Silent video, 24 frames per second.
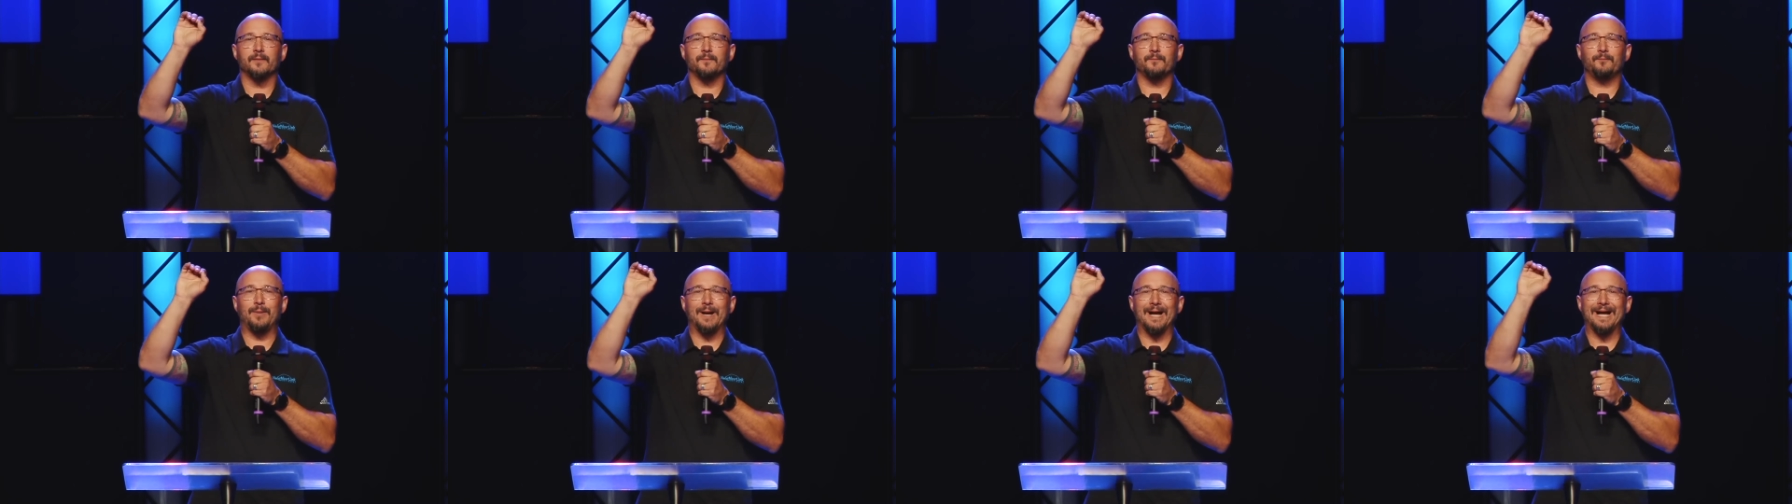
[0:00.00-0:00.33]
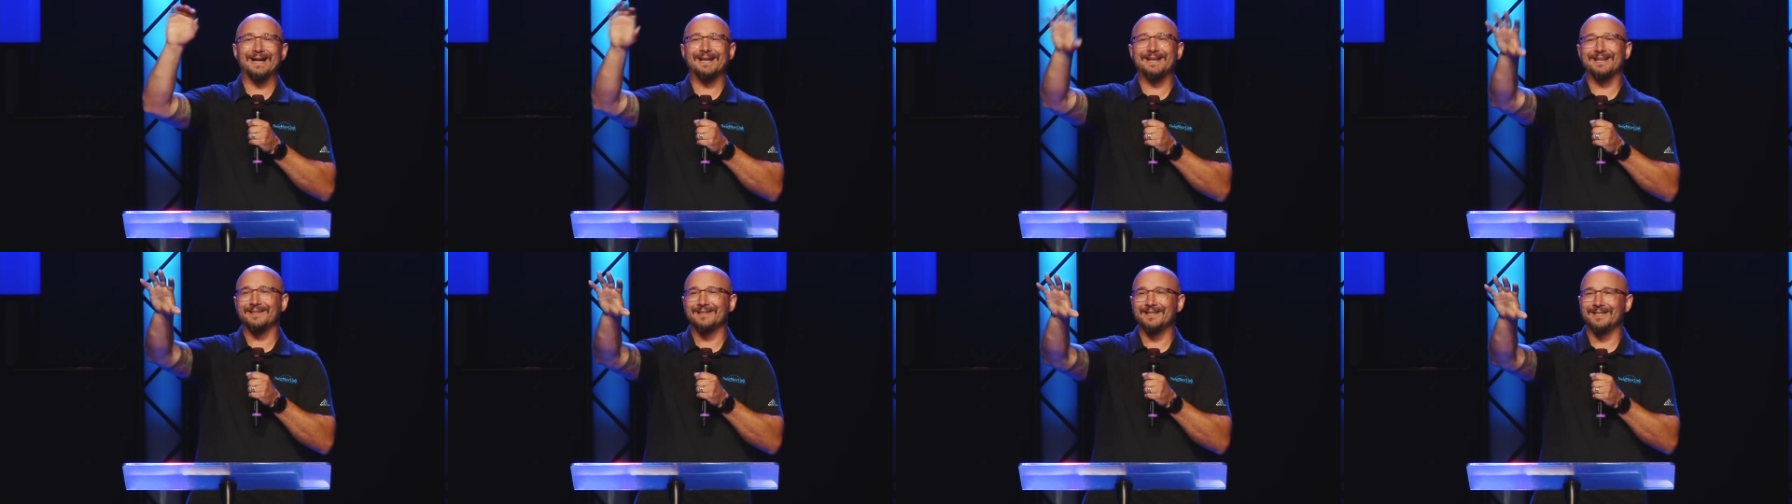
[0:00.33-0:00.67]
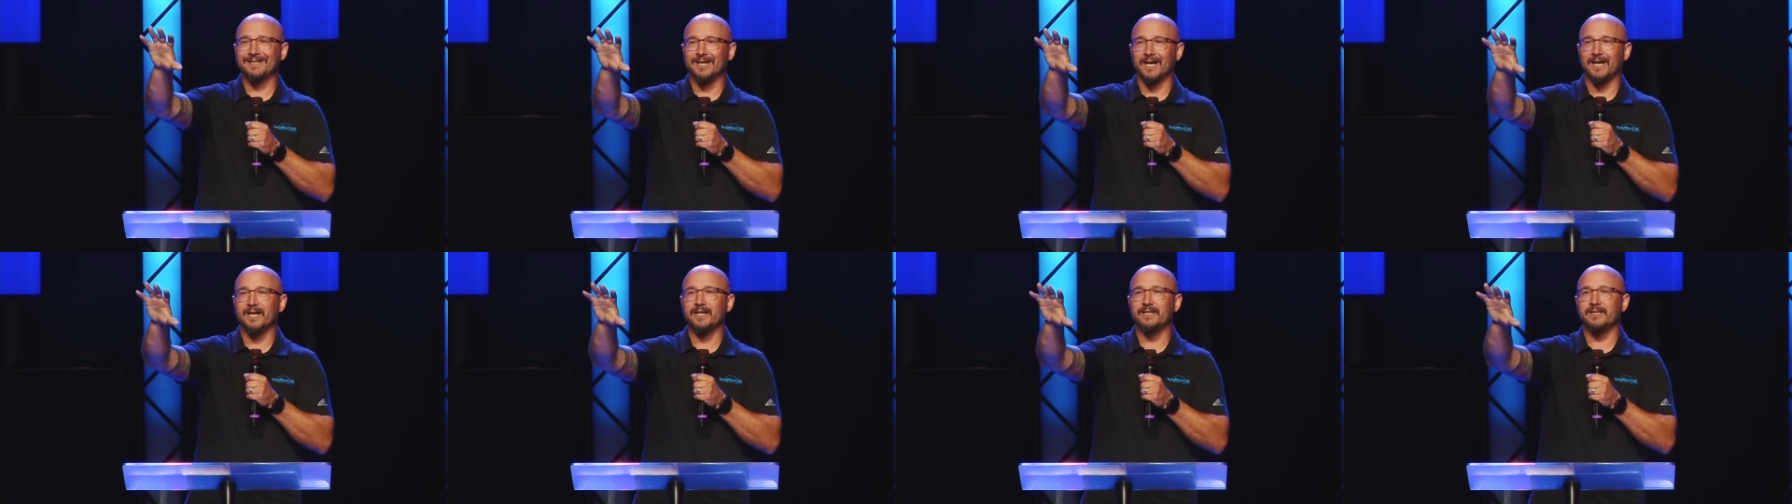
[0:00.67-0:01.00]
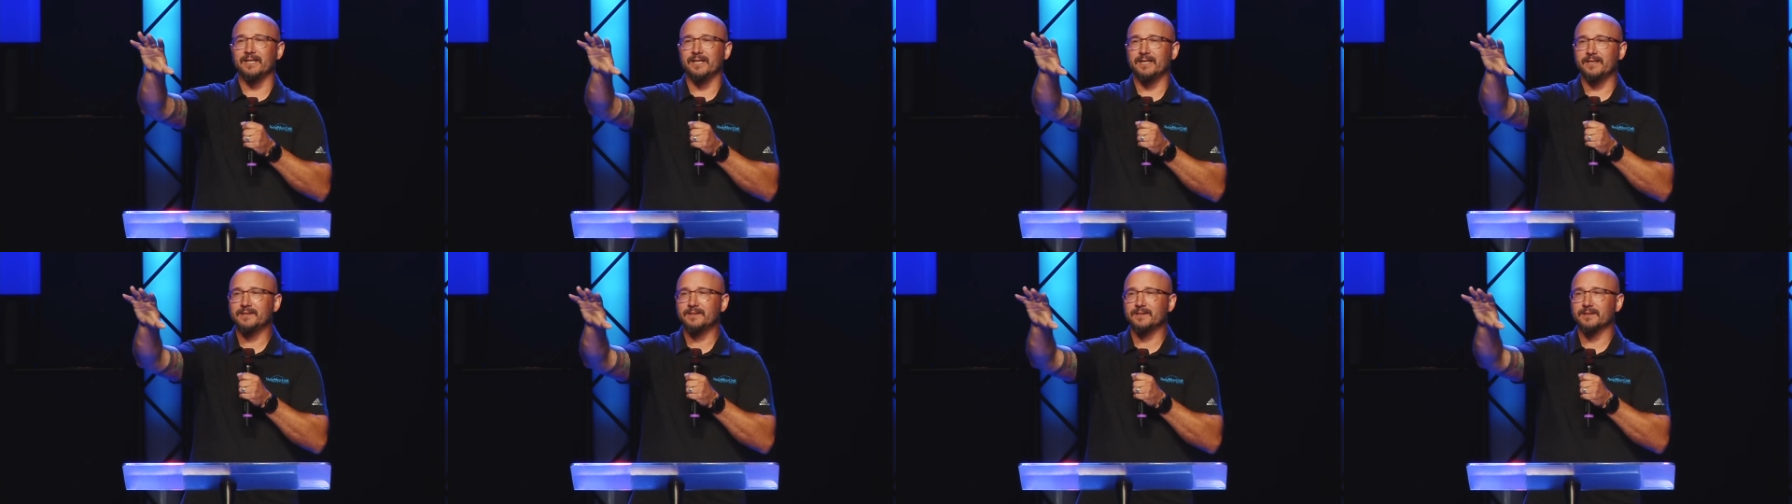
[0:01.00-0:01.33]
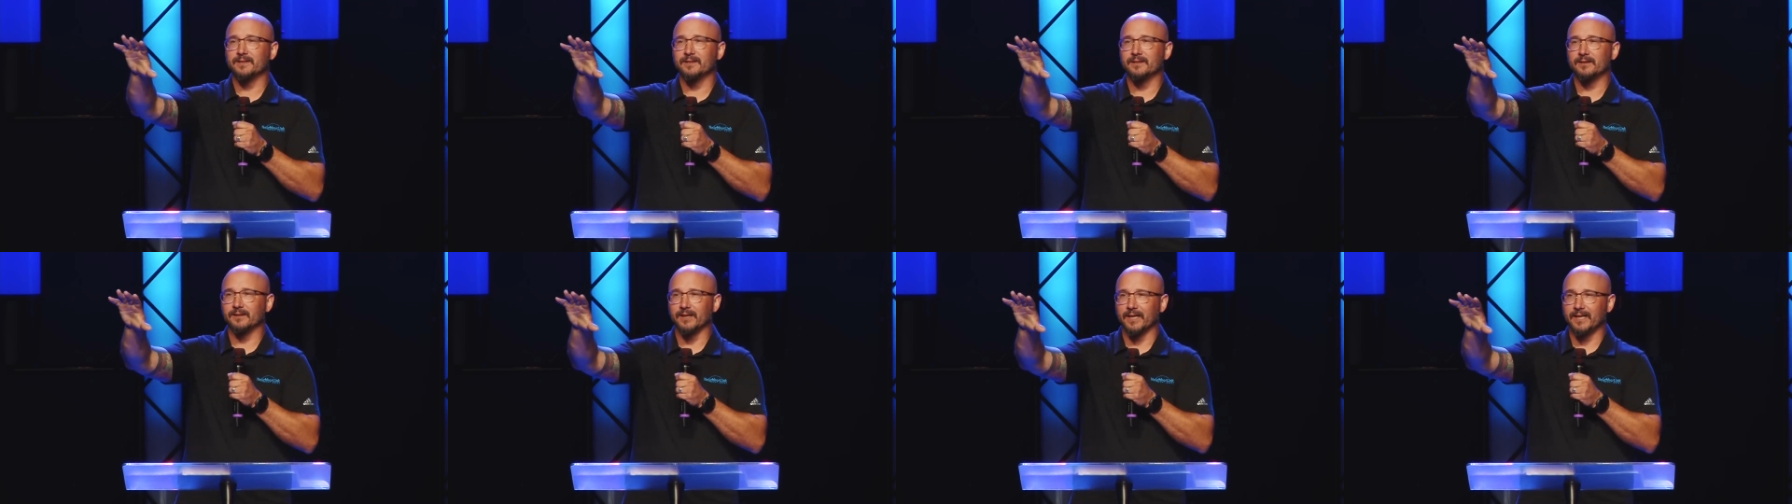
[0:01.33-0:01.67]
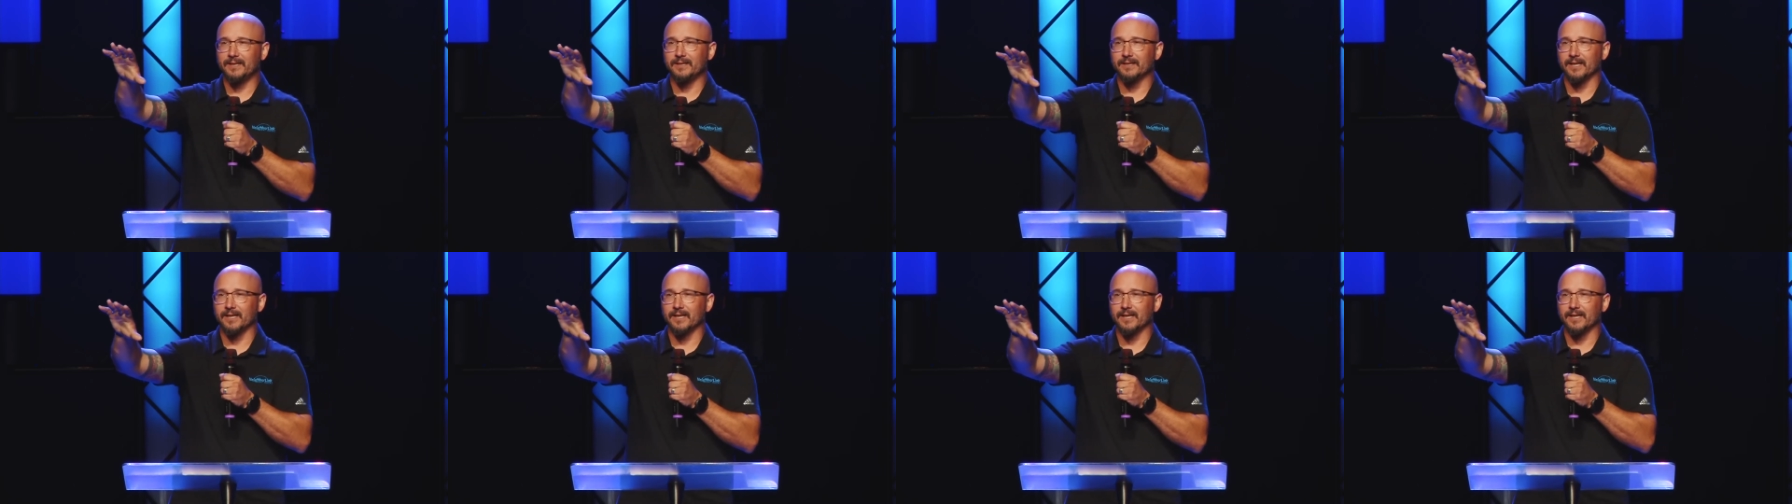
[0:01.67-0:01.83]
back in the 90s, late